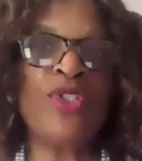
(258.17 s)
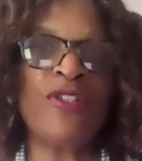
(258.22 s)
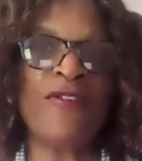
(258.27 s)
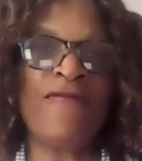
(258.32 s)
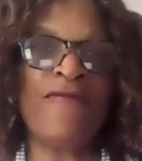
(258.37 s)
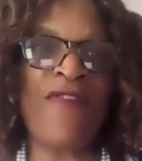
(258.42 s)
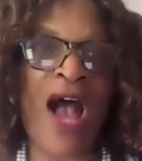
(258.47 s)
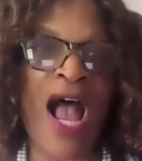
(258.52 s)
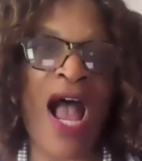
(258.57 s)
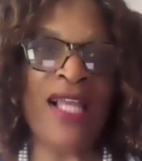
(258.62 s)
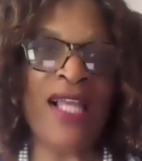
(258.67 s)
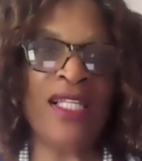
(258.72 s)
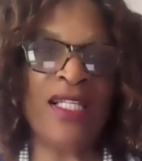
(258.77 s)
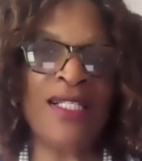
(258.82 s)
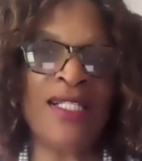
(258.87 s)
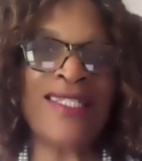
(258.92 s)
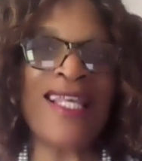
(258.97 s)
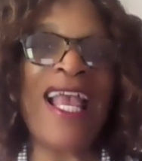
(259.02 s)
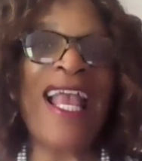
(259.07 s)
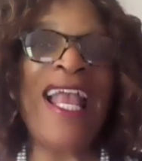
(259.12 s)
to
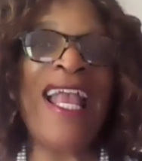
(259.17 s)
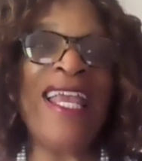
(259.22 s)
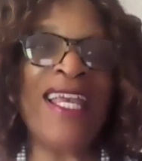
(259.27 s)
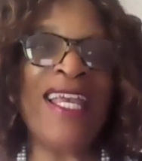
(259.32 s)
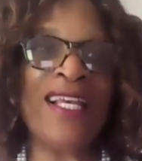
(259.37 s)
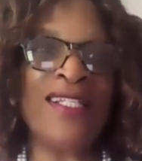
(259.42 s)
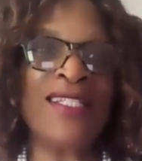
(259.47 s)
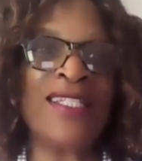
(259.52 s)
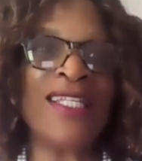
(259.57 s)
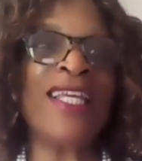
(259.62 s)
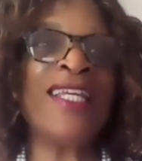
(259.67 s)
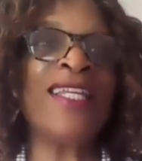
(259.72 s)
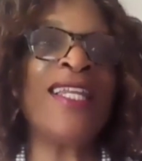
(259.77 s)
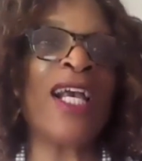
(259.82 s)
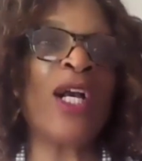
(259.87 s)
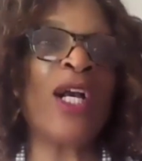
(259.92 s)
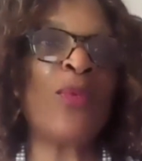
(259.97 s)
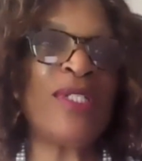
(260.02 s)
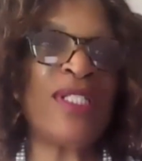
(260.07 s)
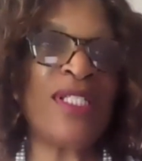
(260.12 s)
violence and
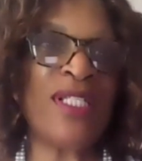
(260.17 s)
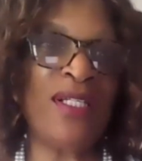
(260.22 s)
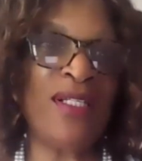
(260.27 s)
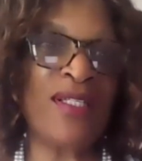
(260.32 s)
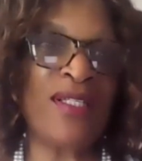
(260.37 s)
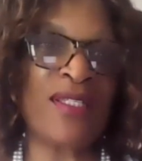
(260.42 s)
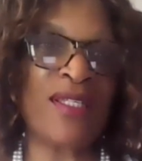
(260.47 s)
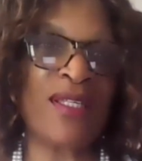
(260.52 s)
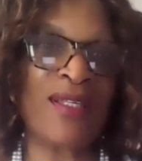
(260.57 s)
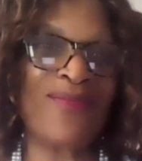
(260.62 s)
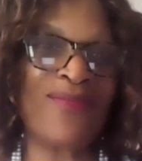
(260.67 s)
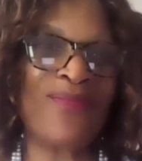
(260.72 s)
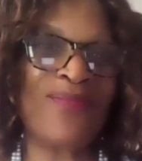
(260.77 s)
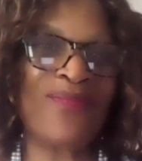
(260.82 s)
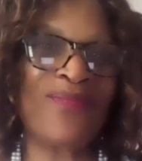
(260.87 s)
inequities.